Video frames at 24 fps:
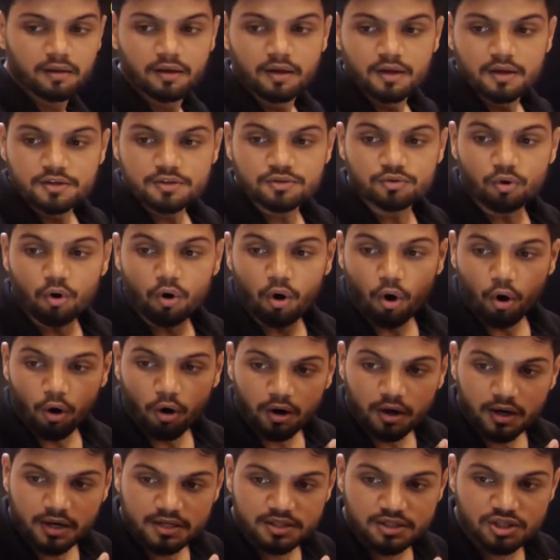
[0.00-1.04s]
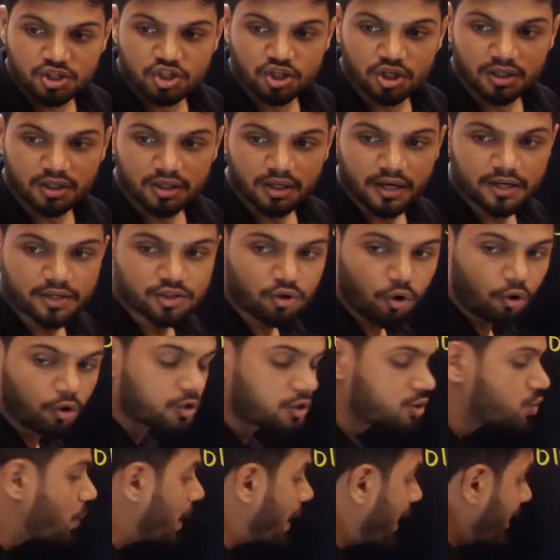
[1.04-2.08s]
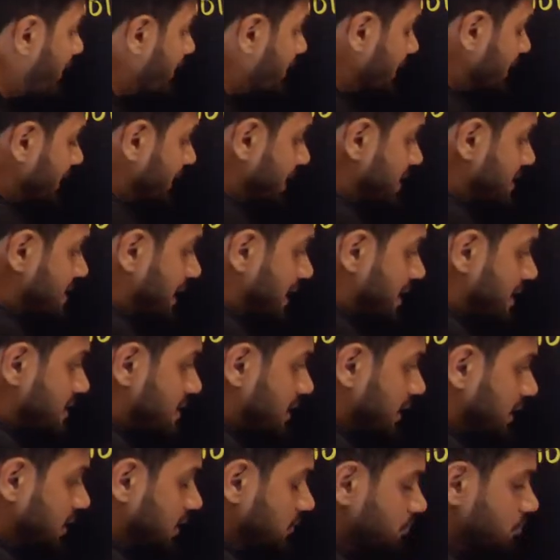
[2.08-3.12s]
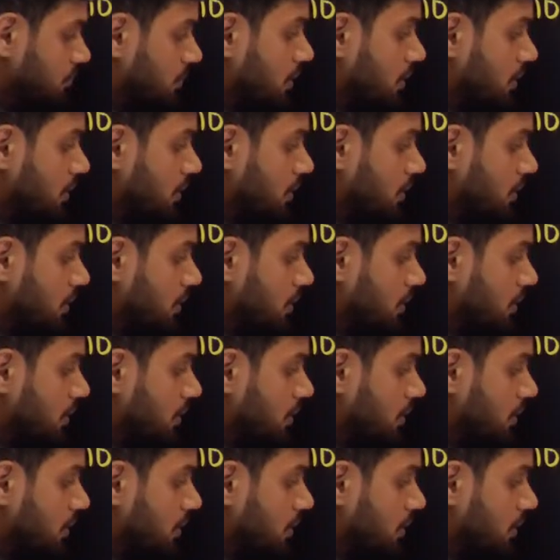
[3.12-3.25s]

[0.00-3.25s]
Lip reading: So oxygen is also entering inside a cell.